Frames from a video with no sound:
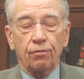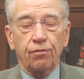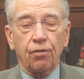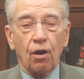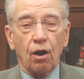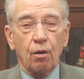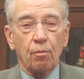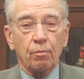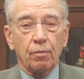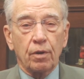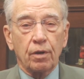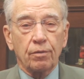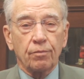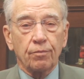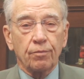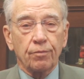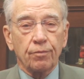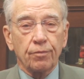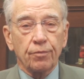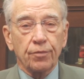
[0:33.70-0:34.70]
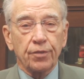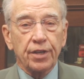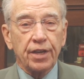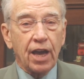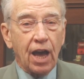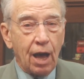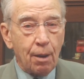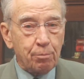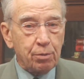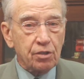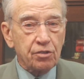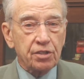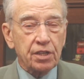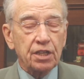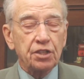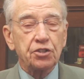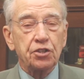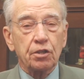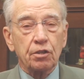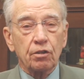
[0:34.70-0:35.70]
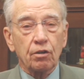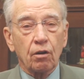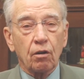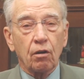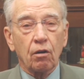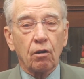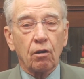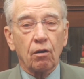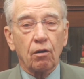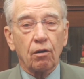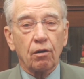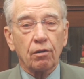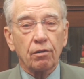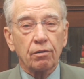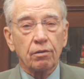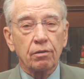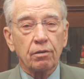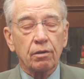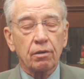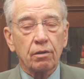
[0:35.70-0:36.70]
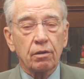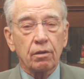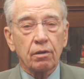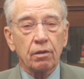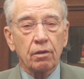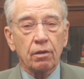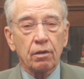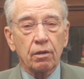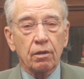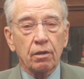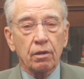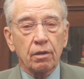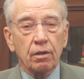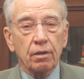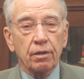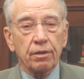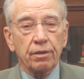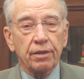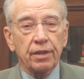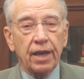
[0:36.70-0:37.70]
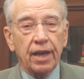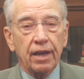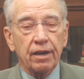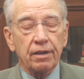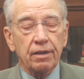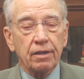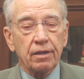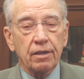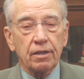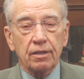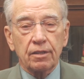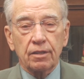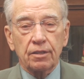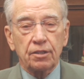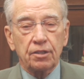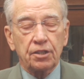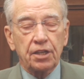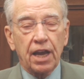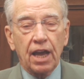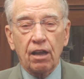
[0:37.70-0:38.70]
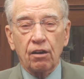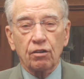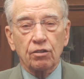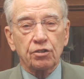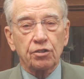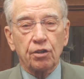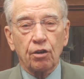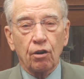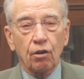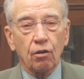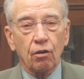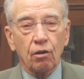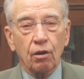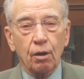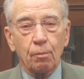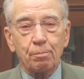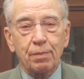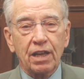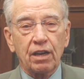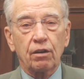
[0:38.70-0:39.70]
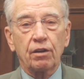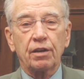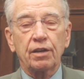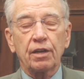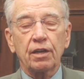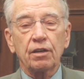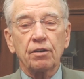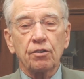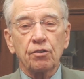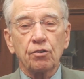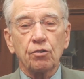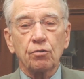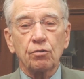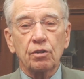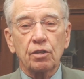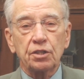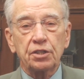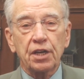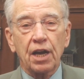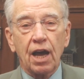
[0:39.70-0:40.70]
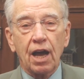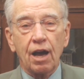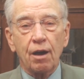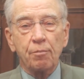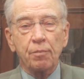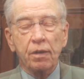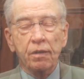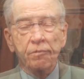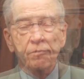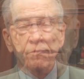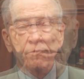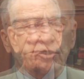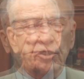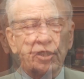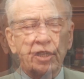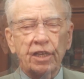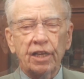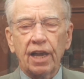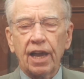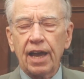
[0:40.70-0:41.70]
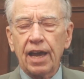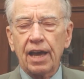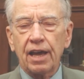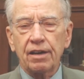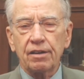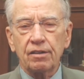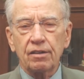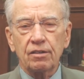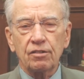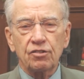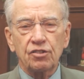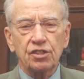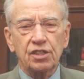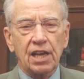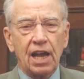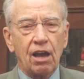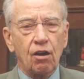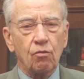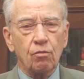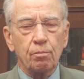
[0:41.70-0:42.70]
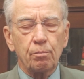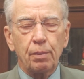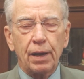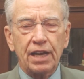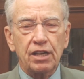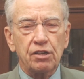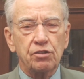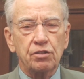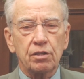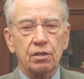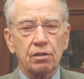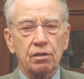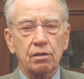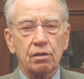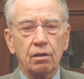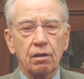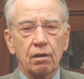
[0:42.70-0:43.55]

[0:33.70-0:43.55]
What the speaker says: from the opposition to her that challenged her ability to do the job. She had sound basis